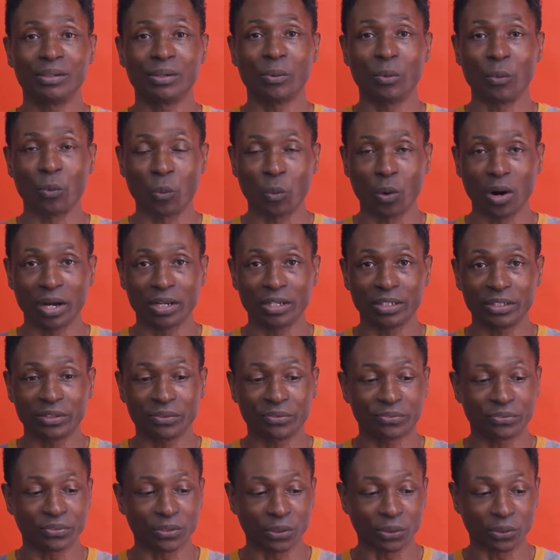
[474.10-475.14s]

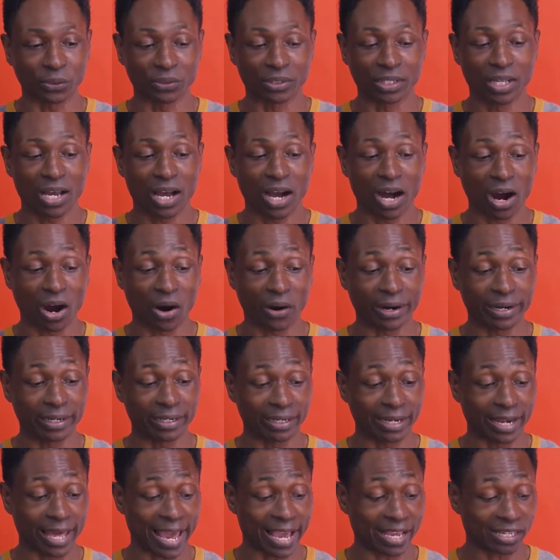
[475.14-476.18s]
Wonderful. All right,
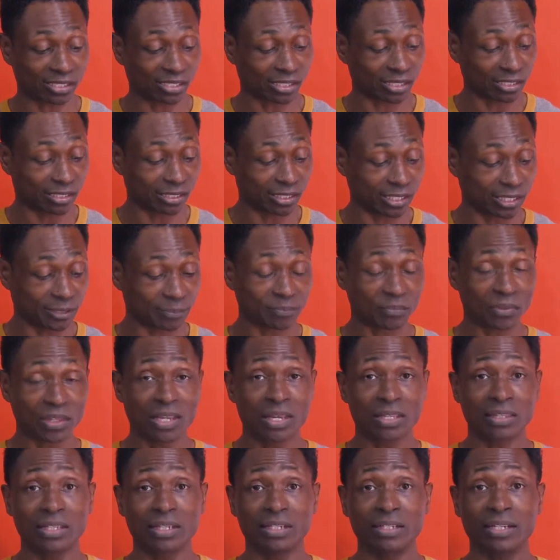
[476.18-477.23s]
lastly,
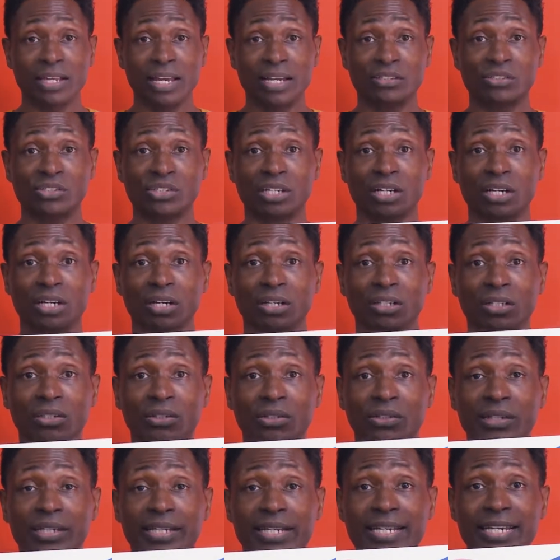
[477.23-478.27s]
the next
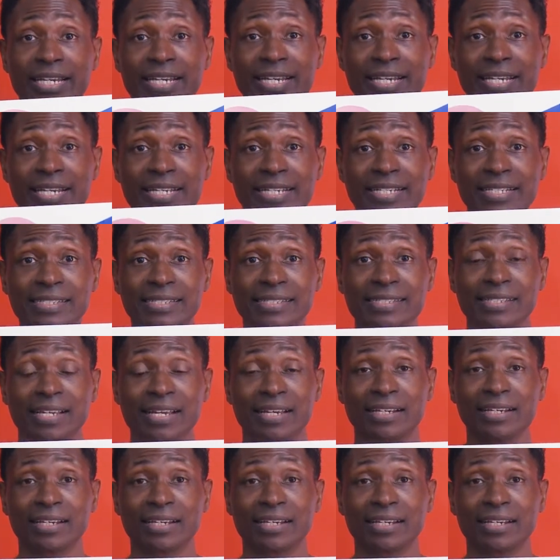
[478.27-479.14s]
color is